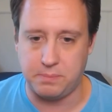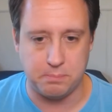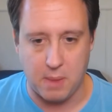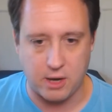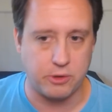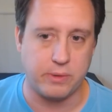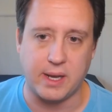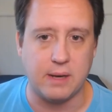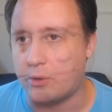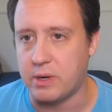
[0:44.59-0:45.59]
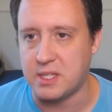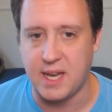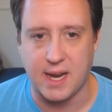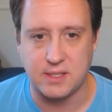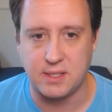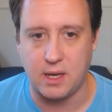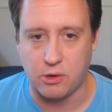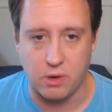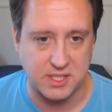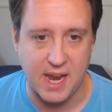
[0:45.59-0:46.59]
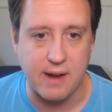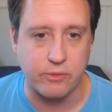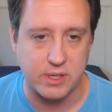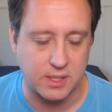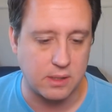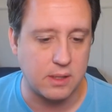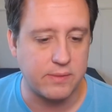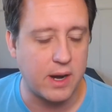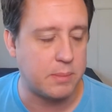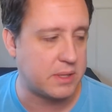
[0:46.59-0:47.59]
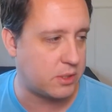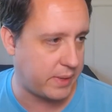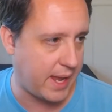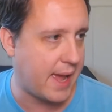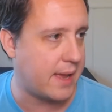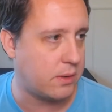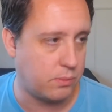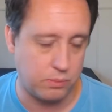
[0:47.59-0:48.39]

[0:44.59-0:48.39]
monitoring and alerting stacks across every single environment that we had.